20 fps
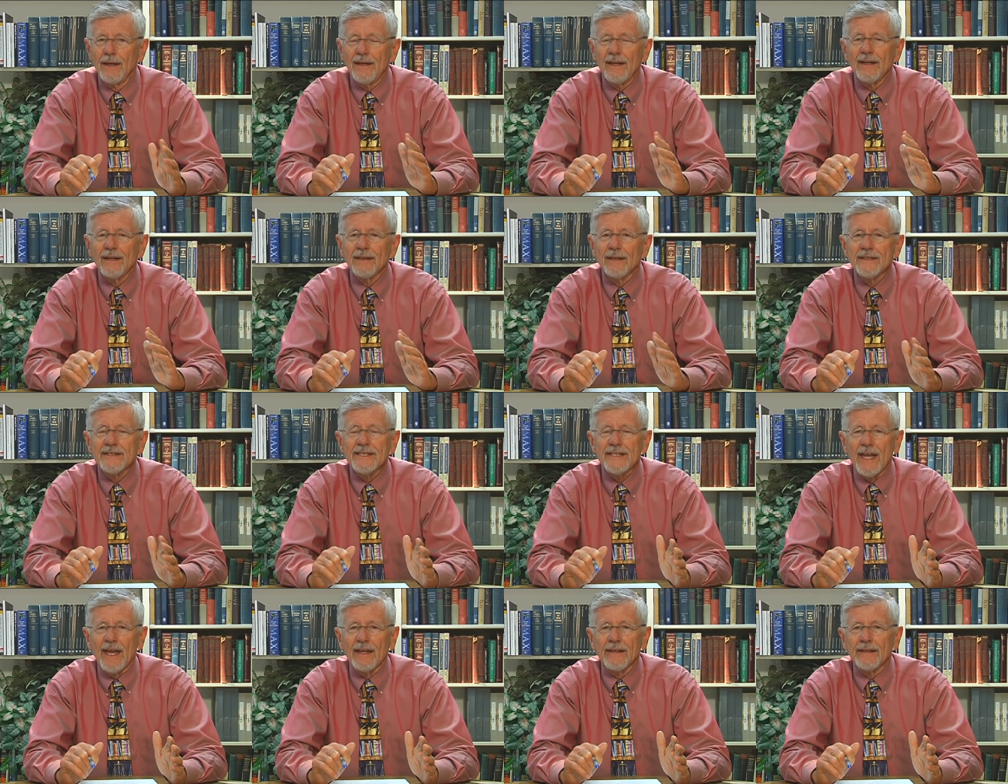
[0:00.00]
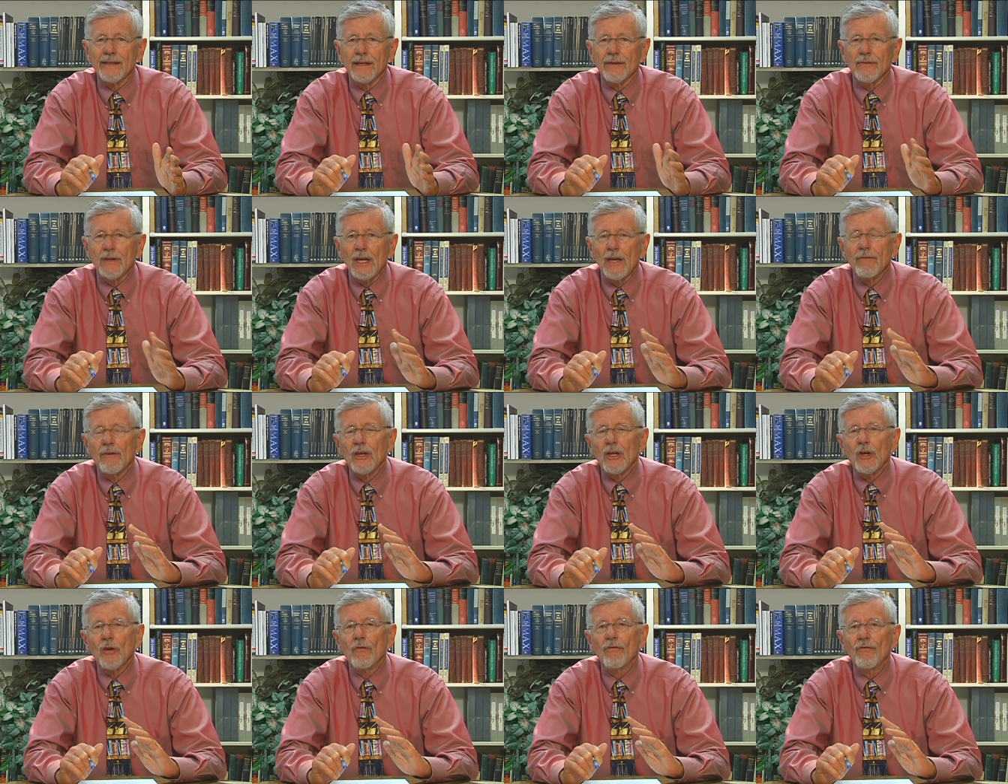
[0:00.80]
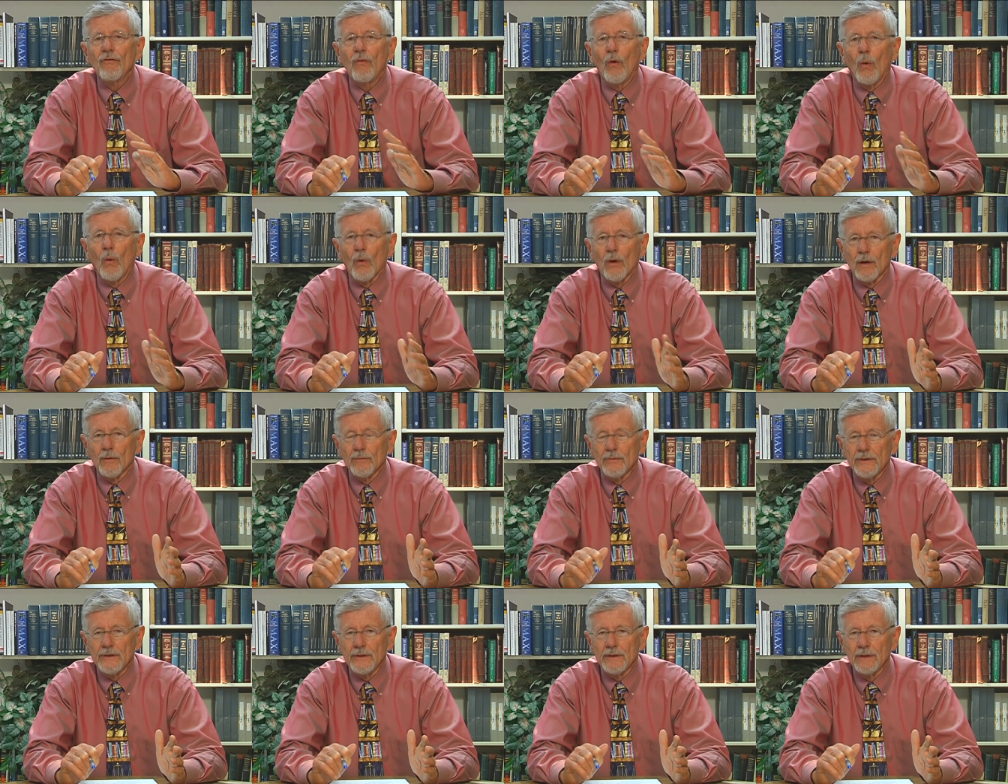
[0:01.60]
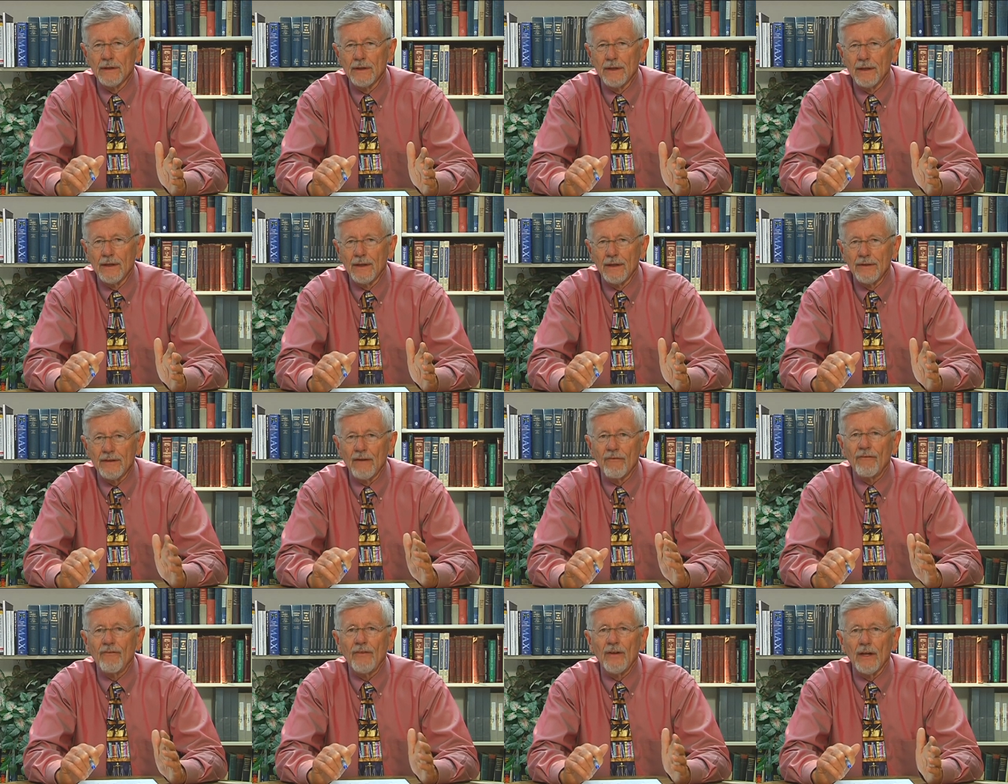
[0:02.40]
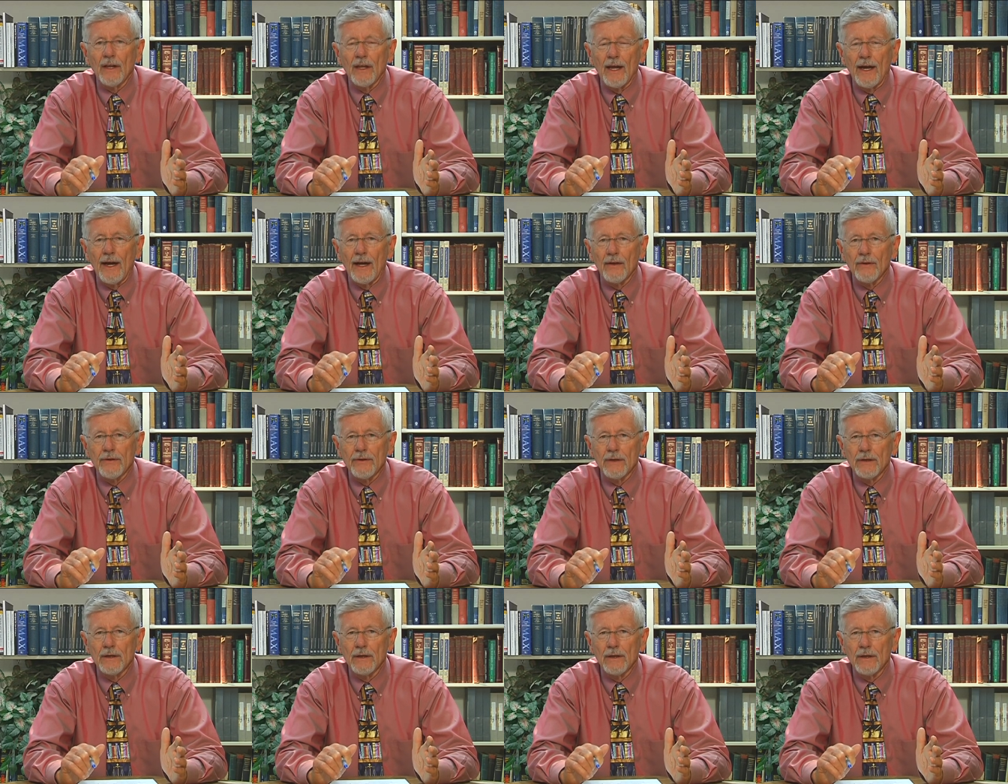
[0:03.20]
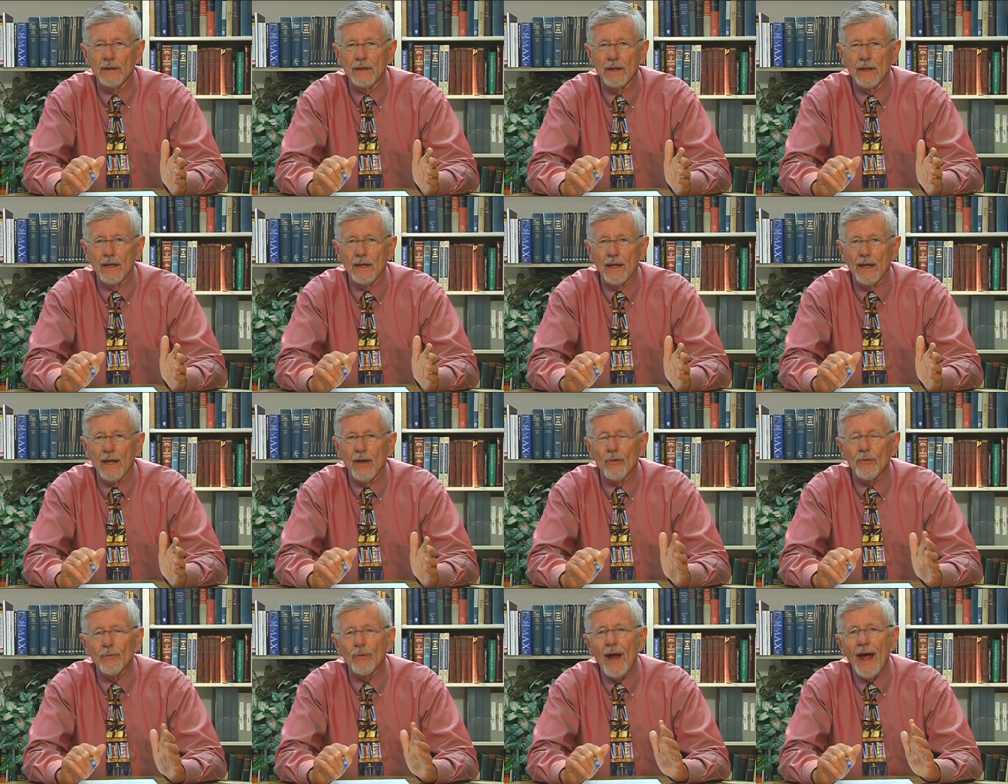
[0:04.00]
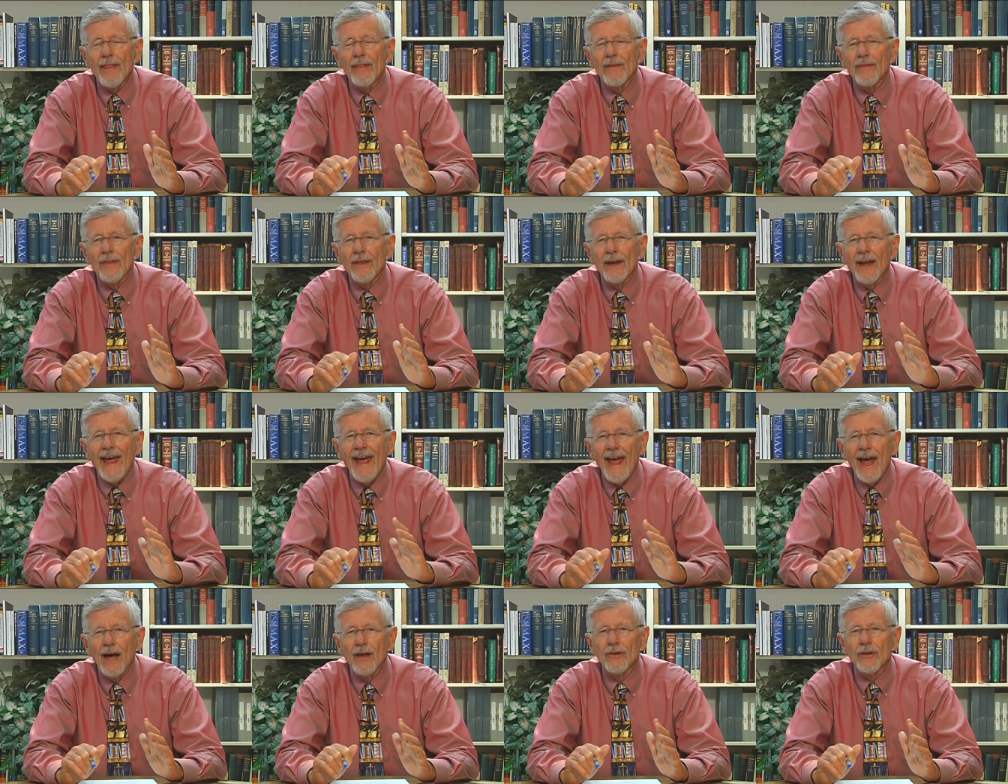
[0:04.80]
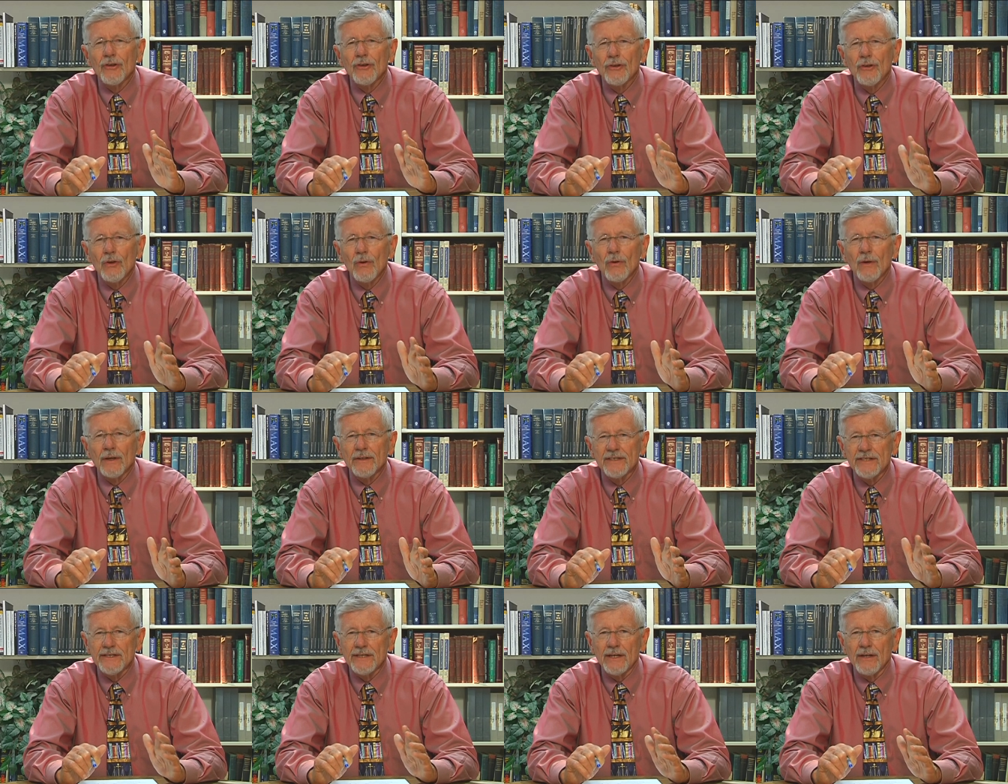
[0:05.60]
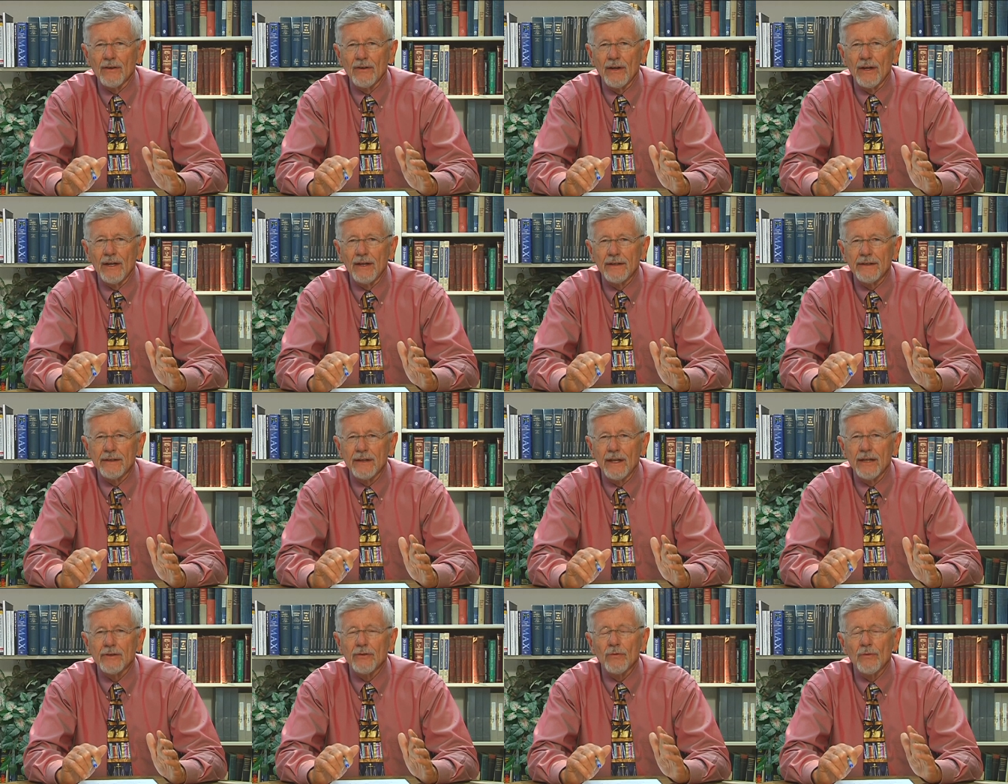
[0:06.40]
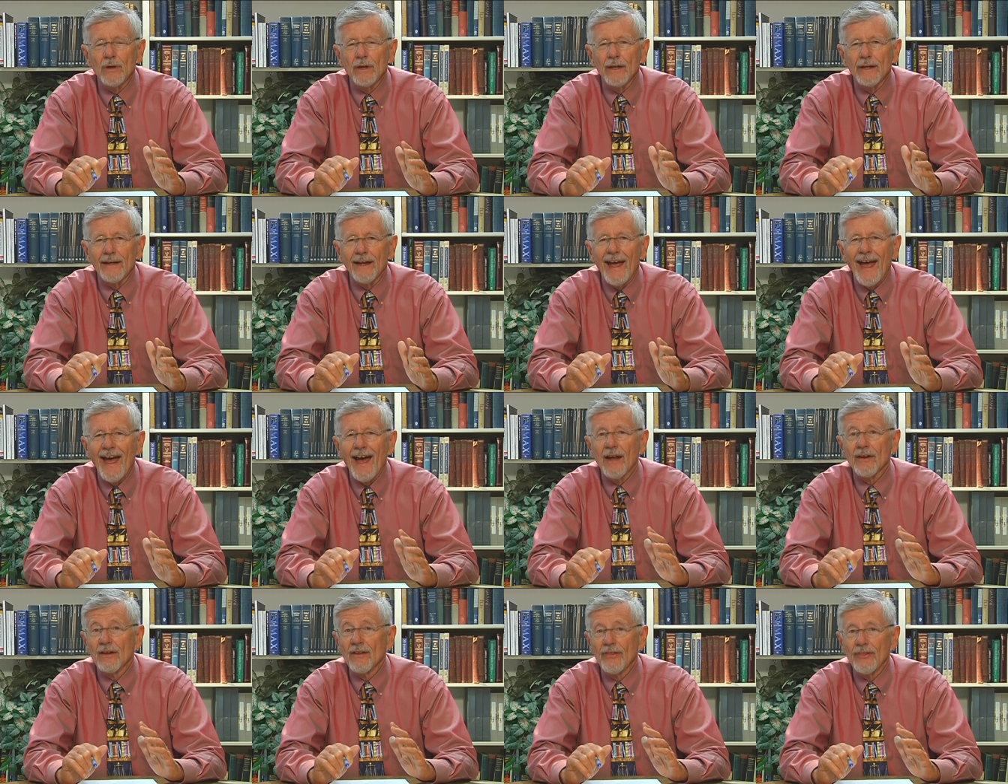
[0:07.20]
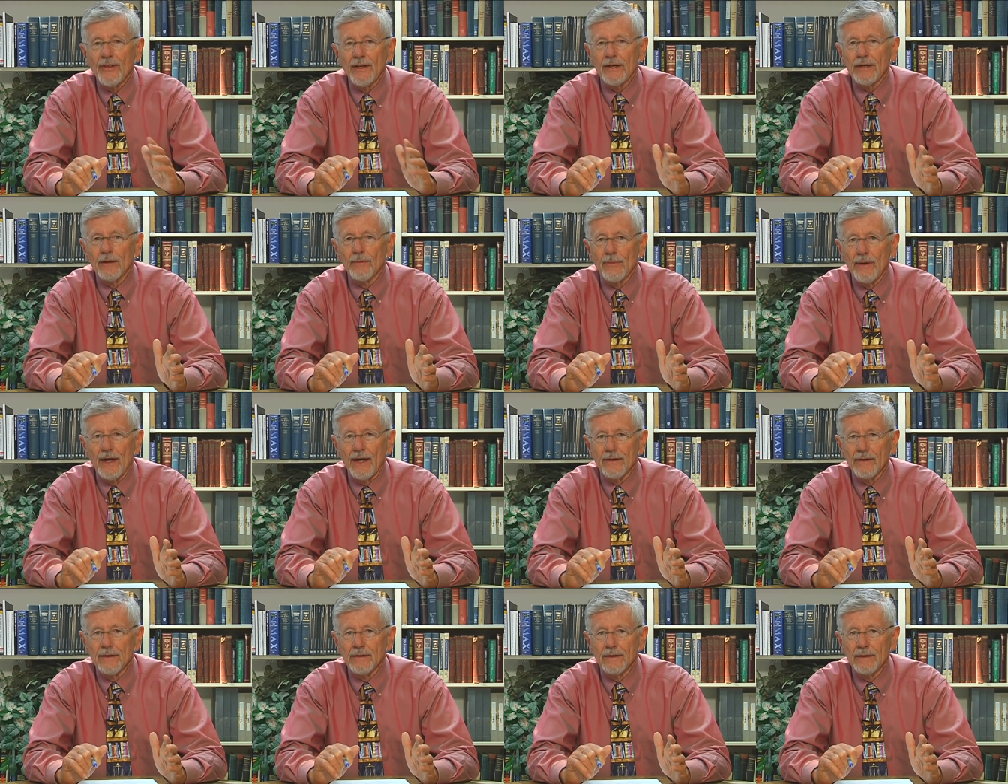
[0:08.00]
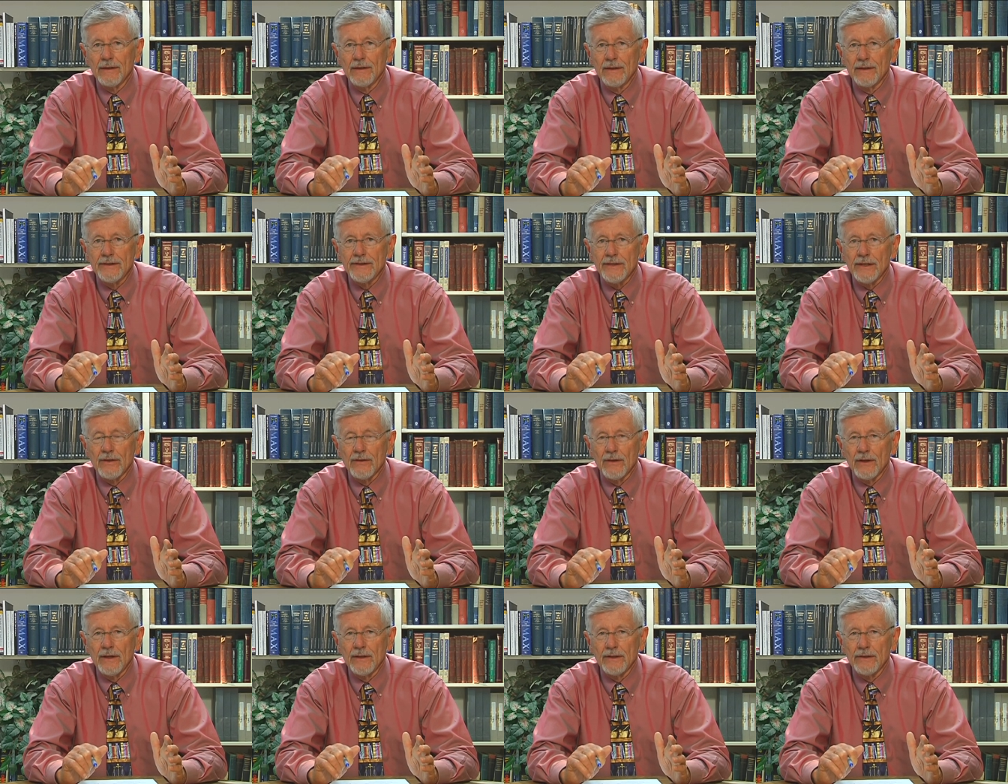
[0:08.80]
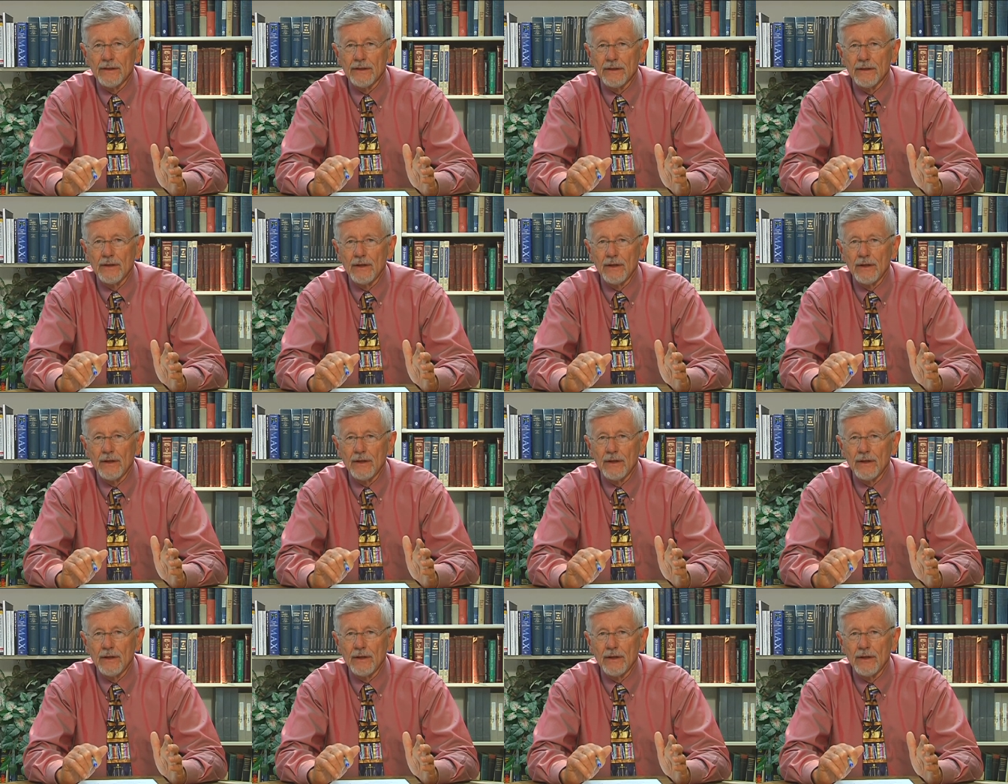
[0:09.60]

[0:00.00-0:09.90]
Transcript: in the sense of giving you forms to fill out rather than a how to do it series, it's really a how to think about it series.